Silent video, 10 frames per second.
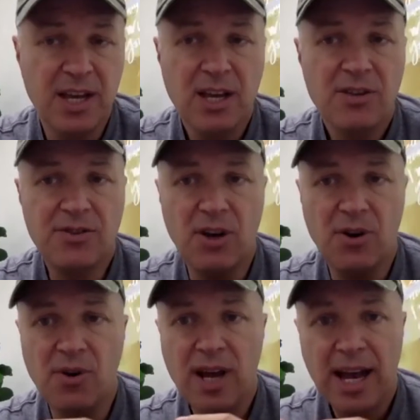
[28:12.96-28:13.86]

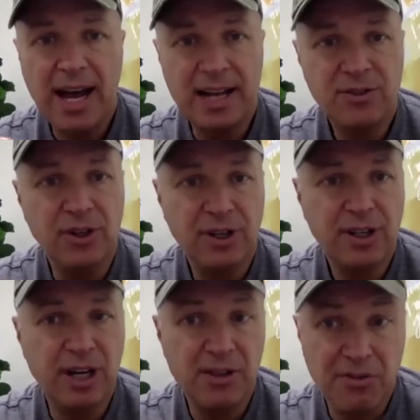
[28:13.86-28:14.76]
So I took
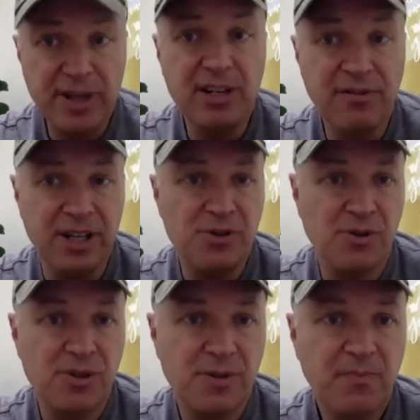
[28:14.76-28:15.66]
3
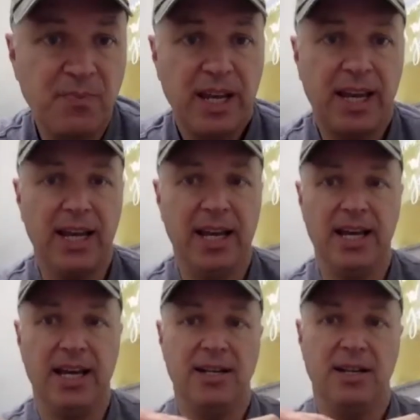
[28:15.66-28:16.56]
individuals,
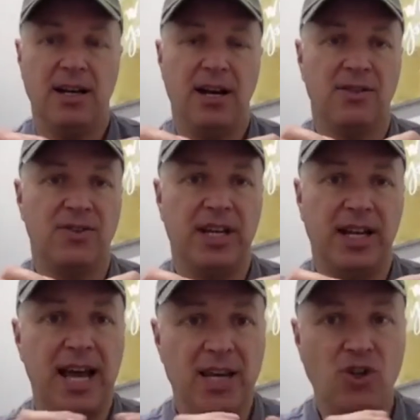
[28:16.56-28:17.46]
and I said,
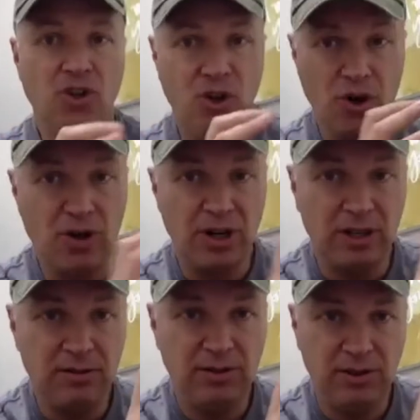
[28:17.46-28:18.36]
"Hey, you're
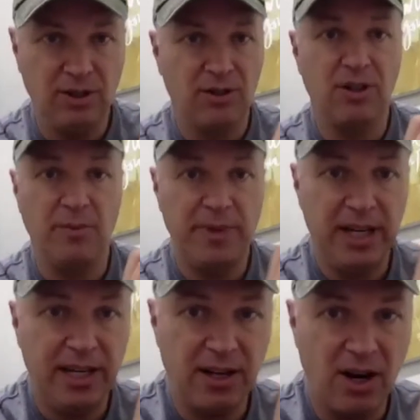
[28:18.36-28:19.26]
gonna
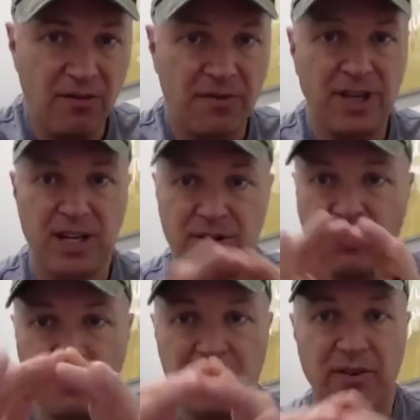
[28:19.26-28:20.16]
be over this. You're
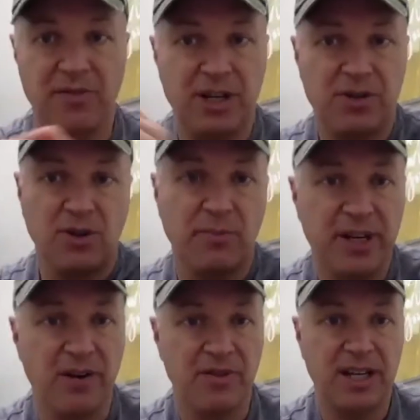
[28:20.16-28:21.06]
gonna be over this. You're gonna be
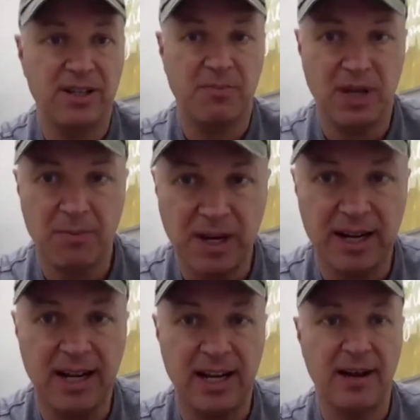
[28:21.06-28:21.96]
over this.
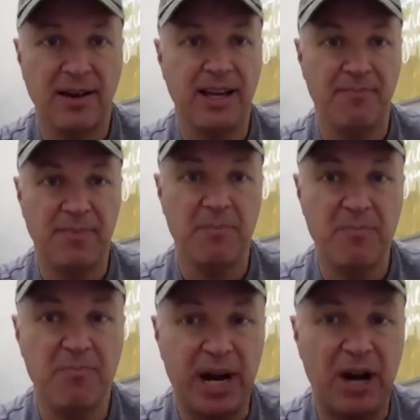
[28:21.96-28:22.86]
I'm
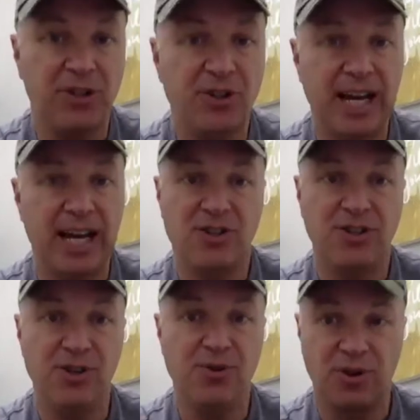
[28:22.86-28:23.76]
empowering you guys, and
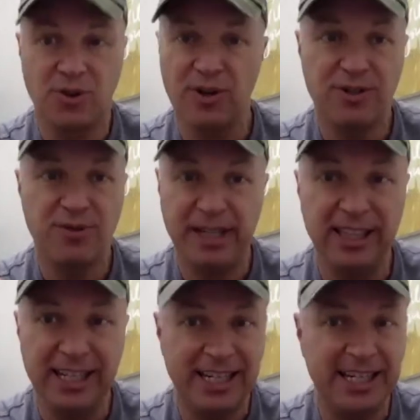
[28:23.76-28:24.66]
you are going to be
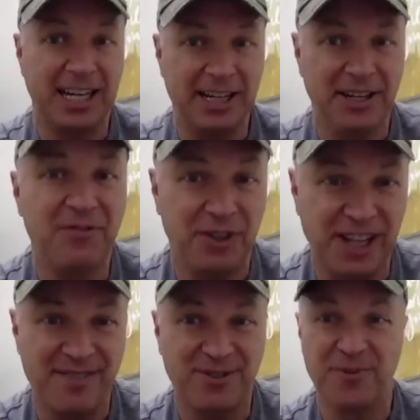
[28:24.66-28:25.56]
leading at a different
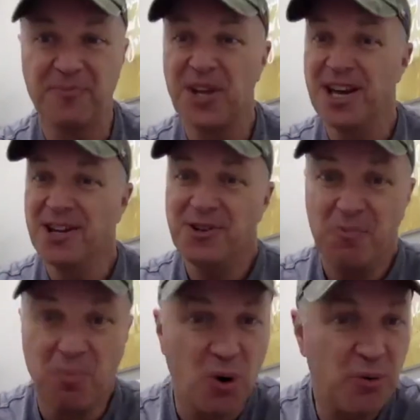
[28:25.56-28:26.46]
level,
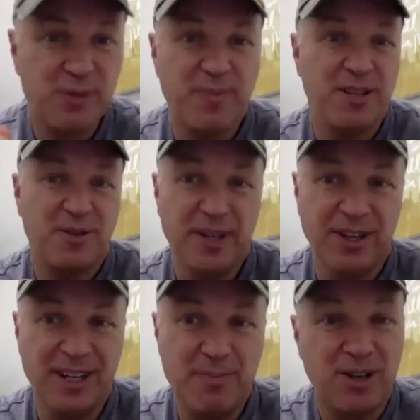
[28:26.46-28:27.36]
more
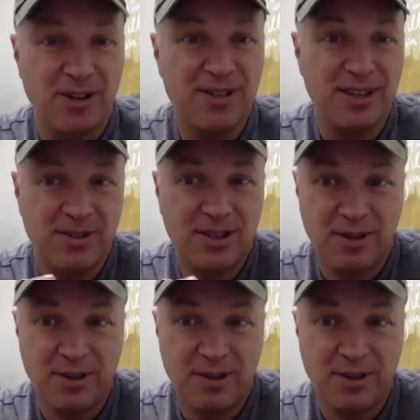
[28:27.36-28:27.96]
responsibility because